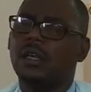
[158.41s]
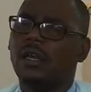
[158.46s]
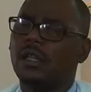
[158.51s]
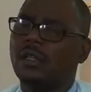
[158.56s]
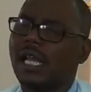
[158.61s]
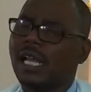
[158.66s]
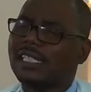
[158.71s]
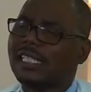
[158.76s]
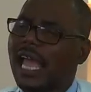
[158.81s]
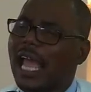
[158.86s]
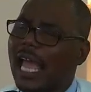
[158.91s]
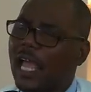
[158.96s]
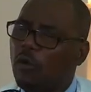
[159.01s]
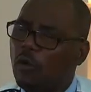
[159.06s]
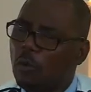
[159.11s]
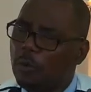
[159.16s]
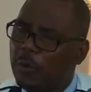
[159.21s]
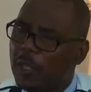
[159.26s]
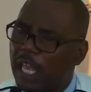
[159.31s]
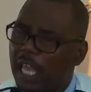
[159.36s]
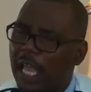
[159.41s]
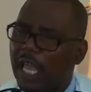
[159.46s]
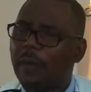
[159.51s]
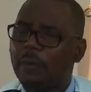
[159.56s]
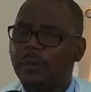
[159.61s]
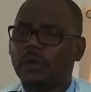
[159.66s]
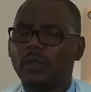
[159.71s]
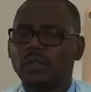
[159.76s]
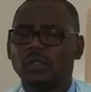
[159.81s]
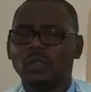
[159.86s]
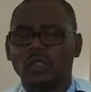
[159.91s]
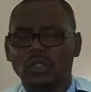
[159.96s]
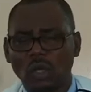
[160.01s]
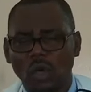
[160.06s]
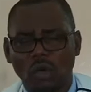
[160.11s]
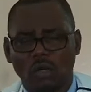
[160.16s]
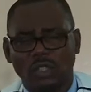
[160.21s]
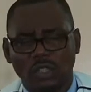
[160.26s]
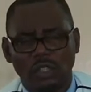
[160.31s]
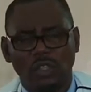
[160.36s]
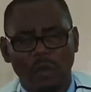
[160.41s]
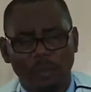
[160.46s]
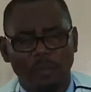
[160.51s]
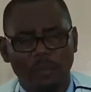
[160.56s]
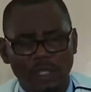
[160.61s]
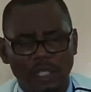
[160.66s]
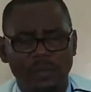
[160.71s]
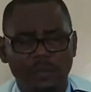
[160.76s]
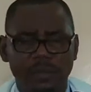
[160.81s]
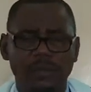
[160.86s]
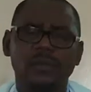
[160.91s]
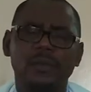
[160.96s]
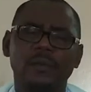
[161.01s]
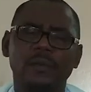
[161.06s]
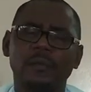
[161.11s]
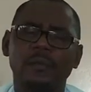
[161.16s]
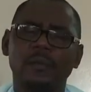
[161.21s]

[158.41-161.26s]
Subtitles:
that I will be able to talk to your people.